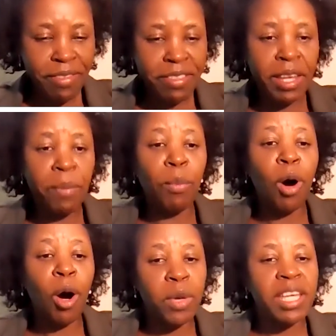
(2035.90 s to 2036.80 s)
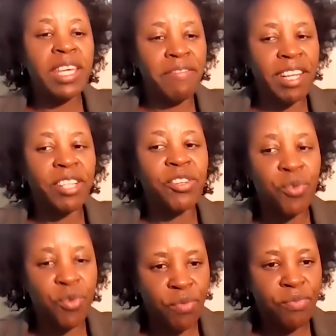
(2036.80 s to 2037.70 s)
the more we give it
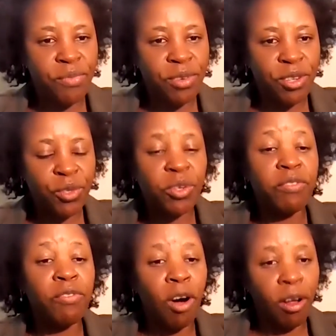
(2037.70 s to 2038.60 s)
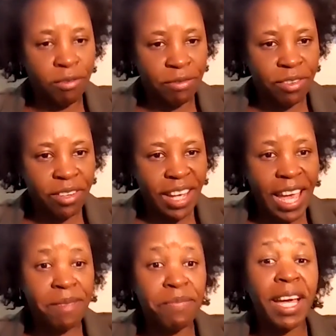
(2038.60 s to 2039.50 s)
room to evolve
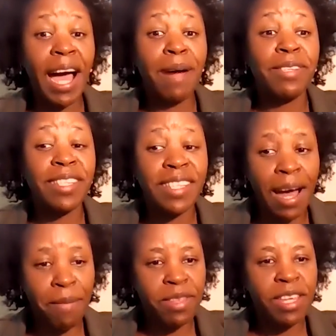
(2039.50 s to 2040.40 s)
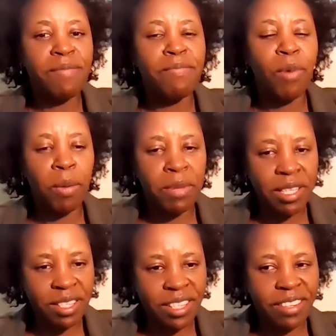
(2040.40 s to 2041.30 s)
and become something more
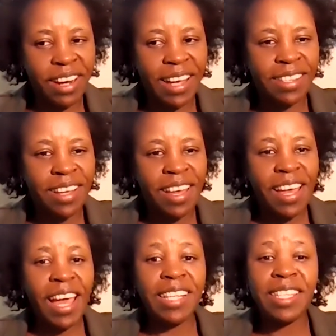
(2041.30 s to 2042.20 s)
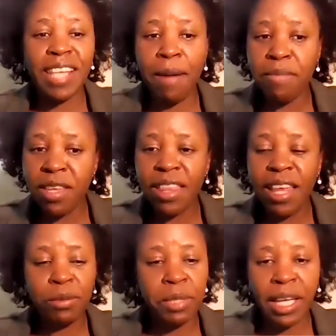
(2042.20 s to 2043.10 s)
mysterious and something
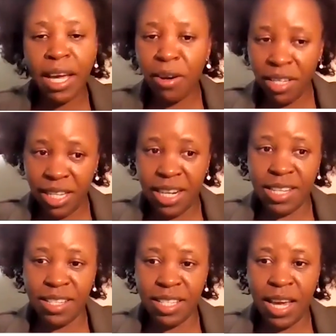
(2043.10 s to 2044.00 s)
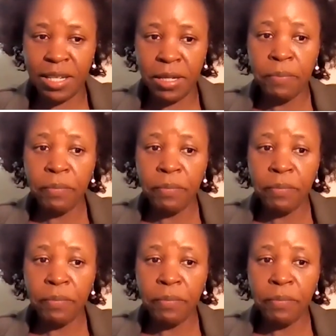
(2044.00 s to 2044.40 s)
that we cannot understand.